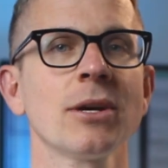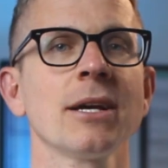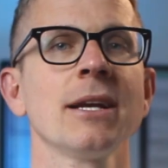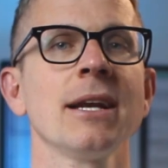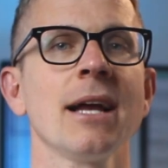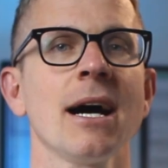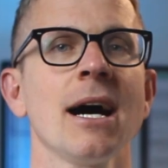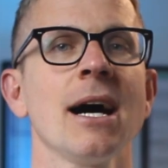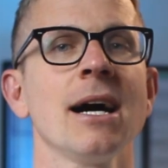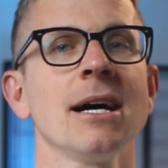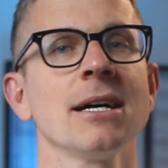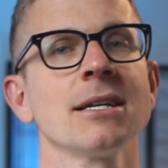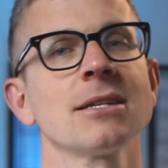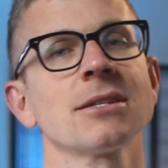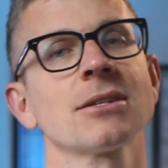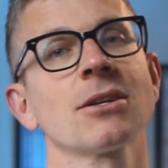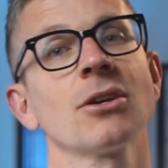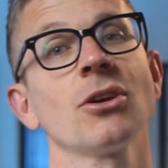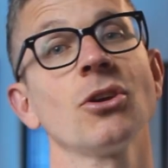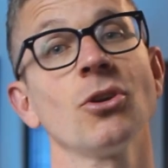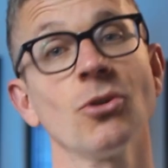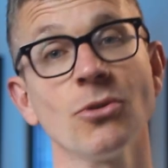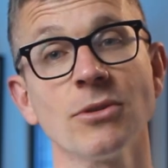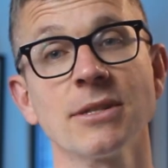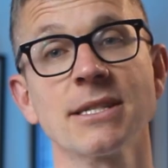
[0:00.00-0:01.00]
can ask
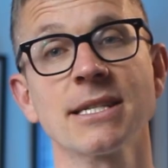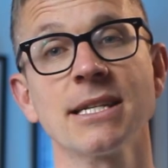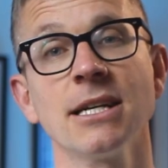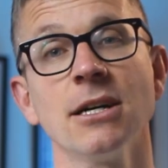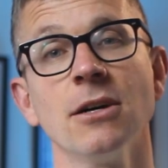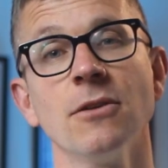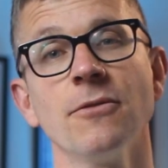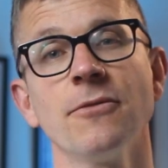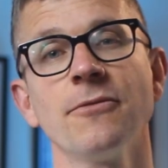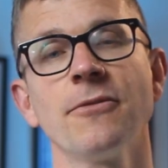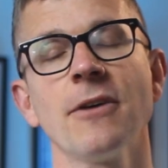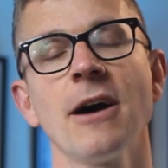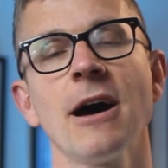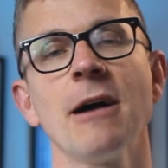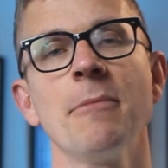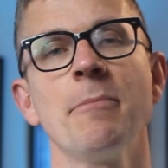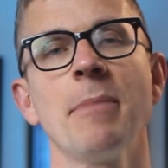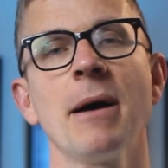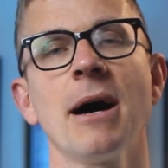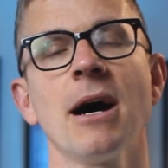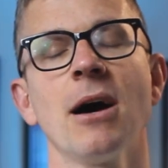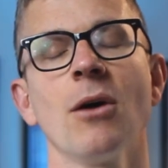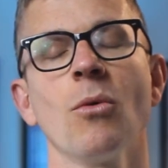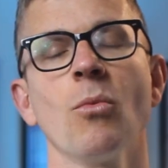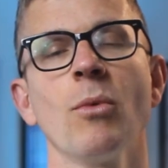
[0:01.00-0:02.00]
yourself
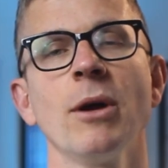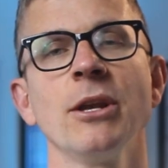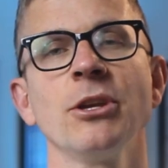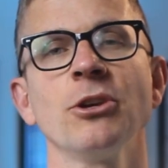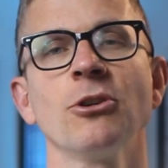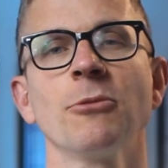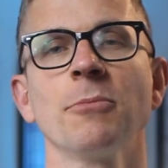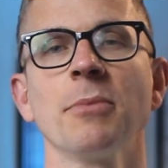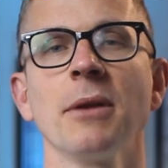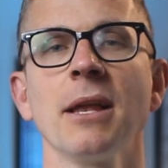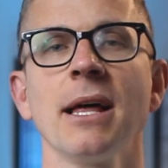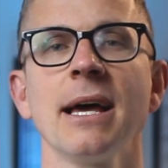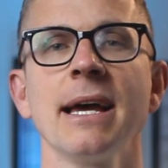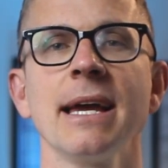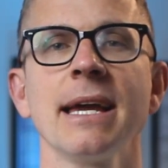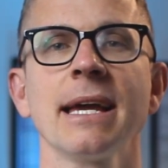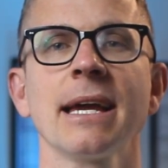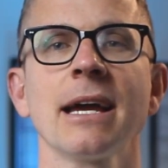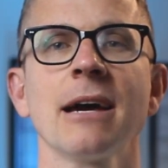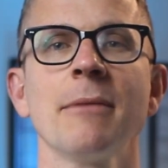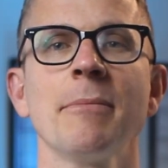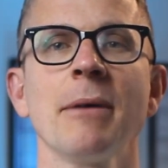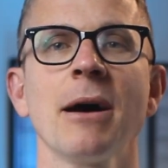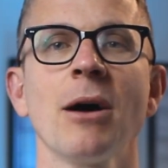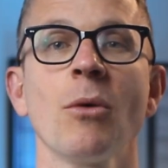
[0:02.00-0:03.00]
about when you're
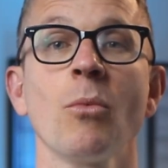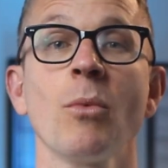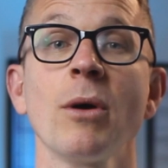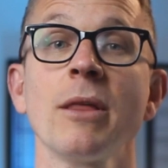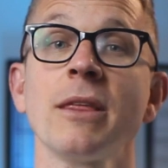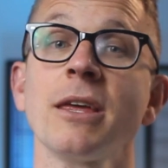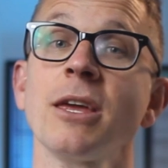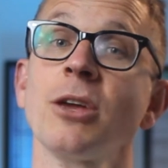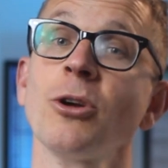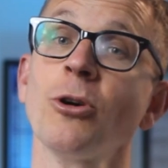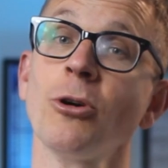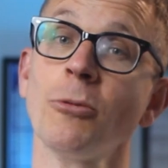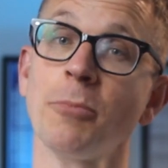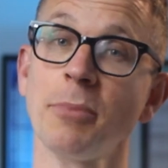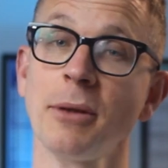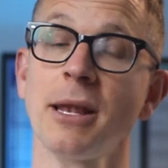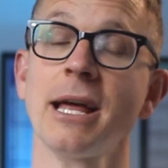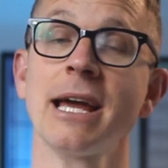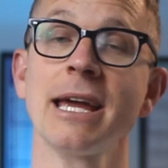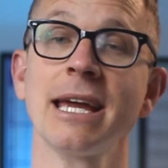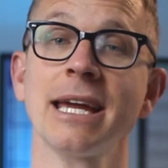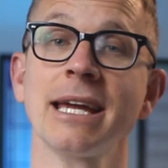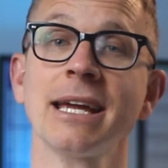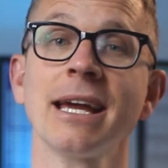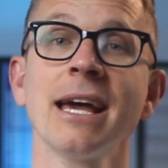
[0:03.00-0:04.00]
playing, about whether your
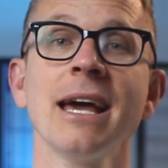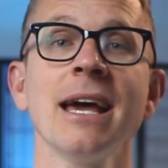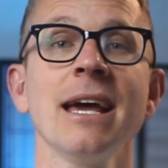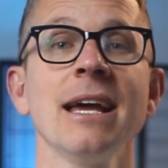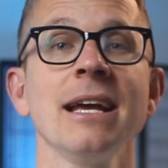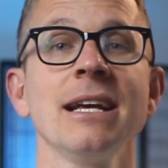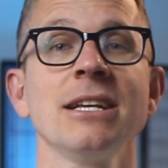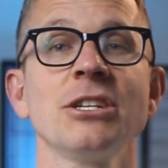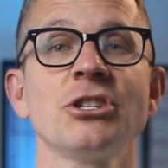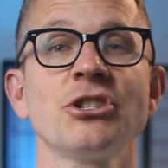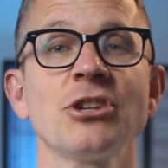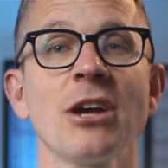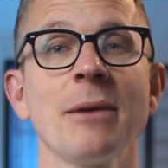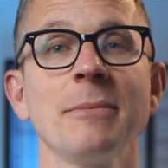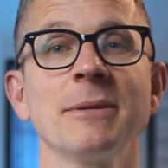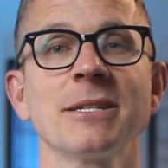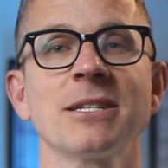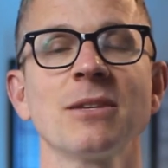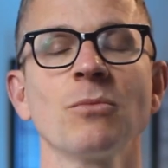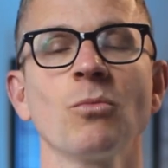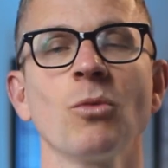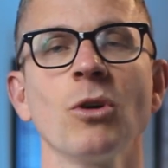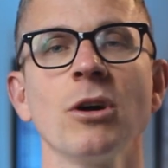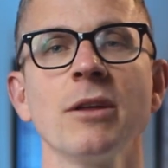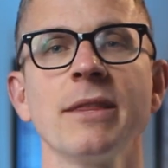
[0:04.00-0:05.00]
playing is
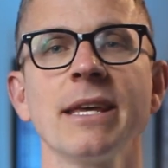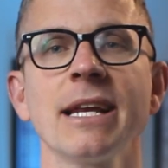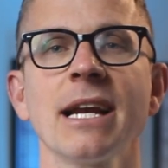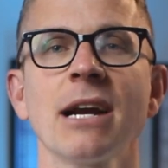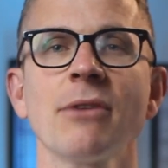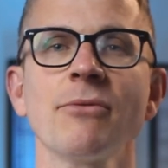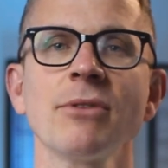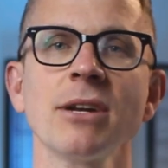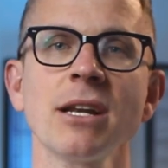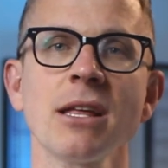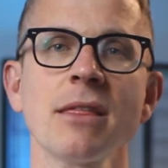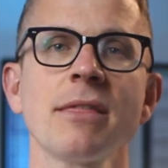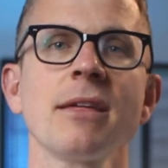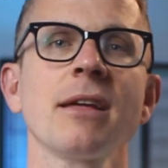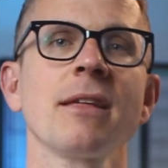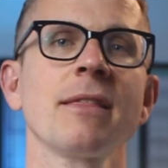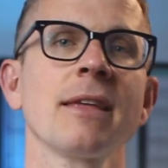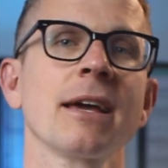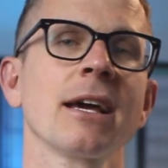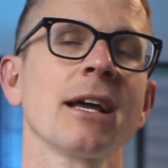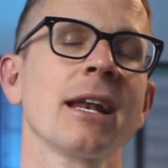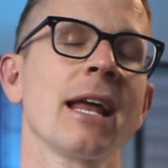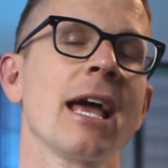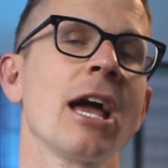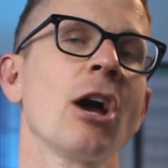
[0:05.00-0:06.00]
Jamerson worthy. And I really think
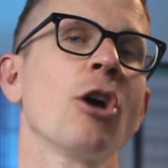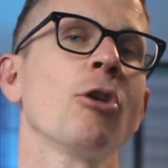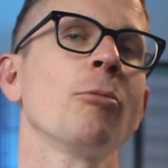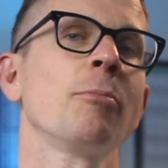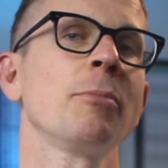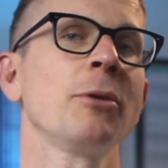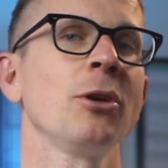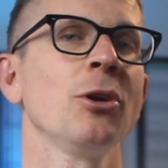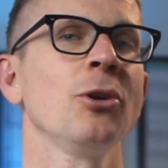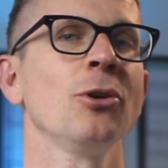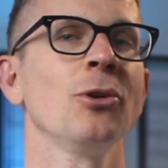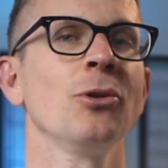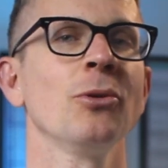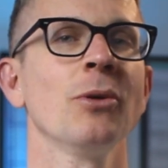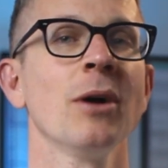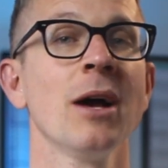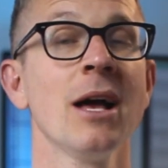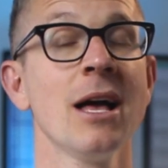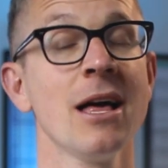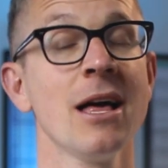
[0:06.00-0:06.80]
they're going to help you